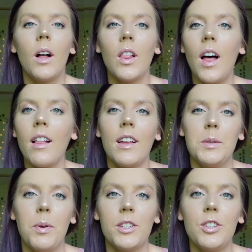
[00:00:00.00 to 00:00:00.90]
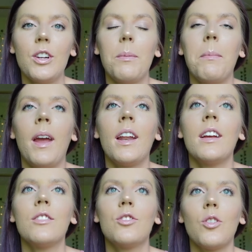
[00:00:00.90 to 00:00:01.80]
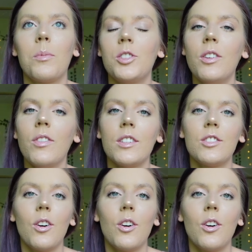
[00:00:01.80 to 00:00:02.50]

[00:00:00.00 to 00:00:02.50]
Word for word: a lot less pressure made it so much different.